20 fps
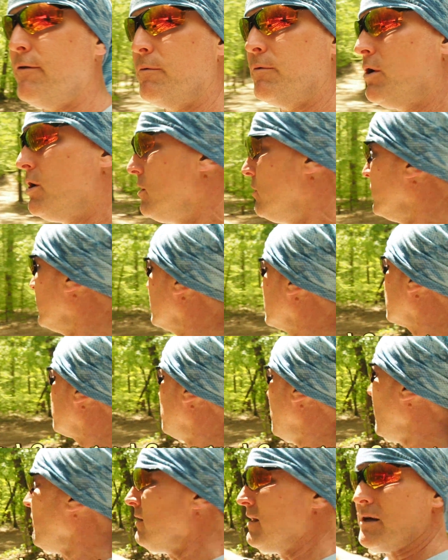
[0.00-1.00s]
road. It's
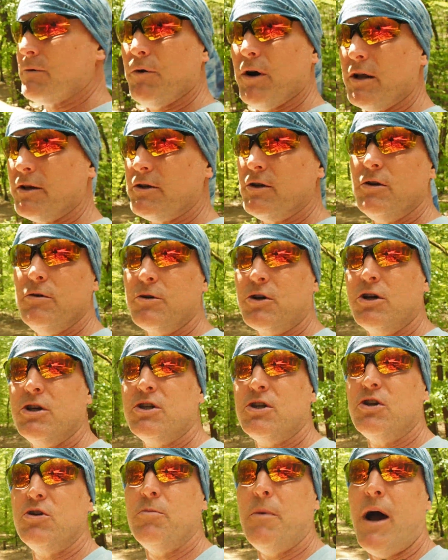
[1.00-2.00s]
probably, what, good
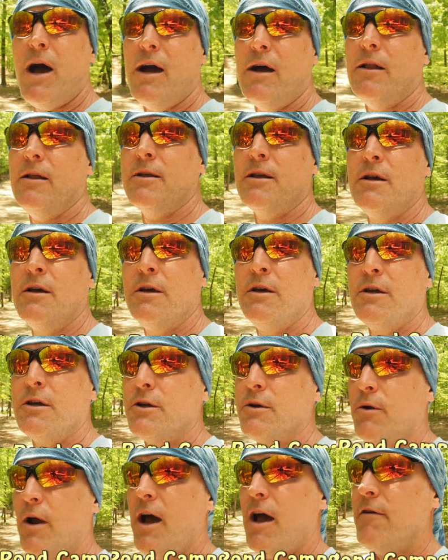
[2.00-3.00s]
2 mile
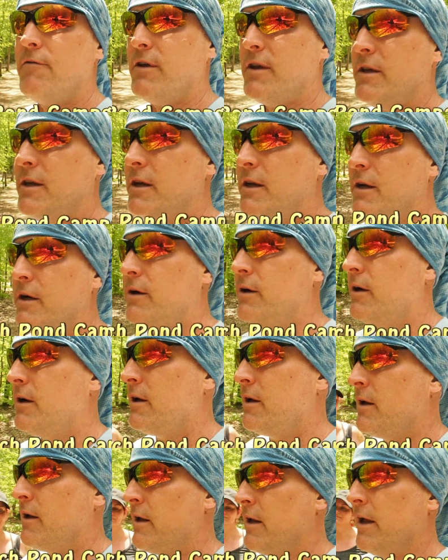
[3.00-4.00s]
drive in here.
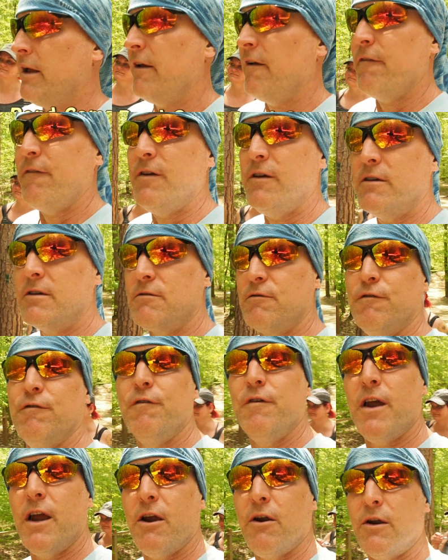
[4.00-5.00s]
It feels
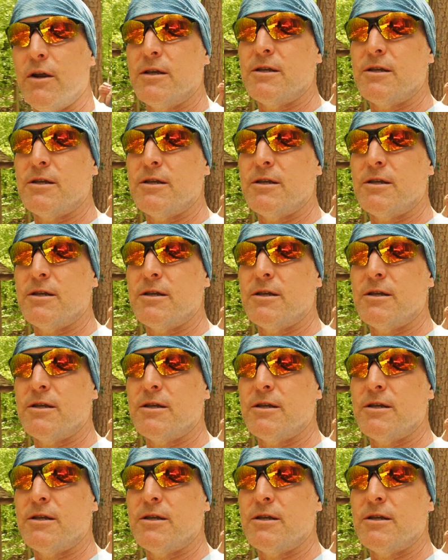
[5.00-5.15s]
very